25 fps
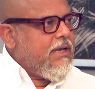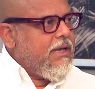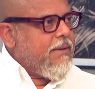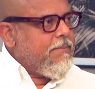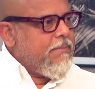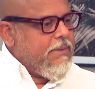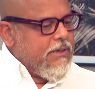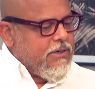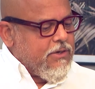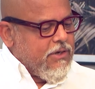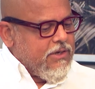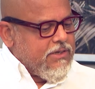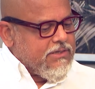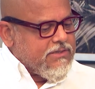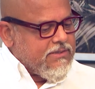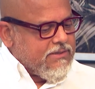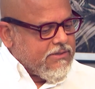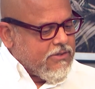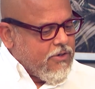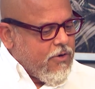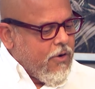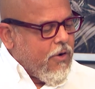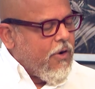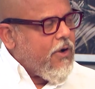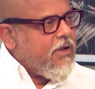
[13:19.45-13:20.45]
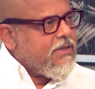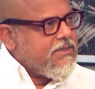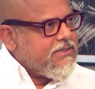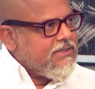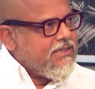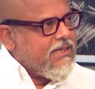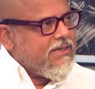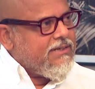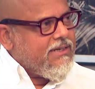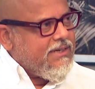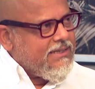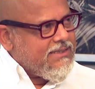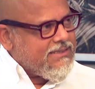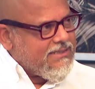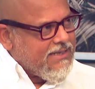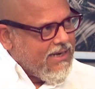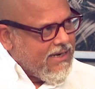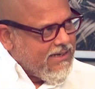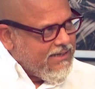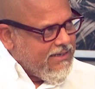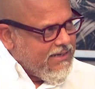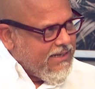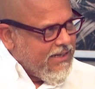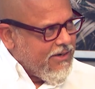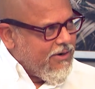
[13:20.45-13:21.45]
Hmm. because calls generally
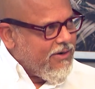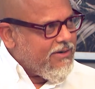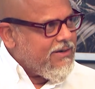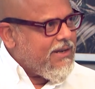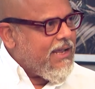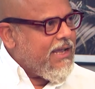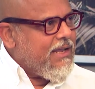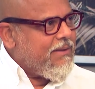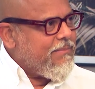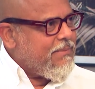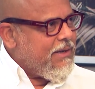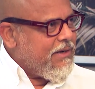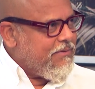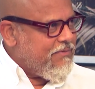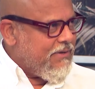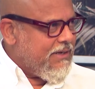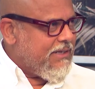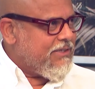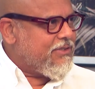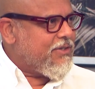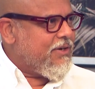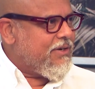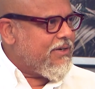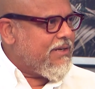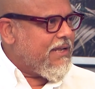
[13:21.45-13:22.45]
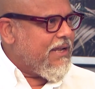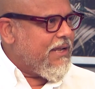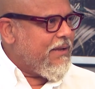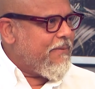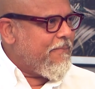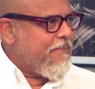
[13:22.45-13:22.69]
start dead on time and finish on time.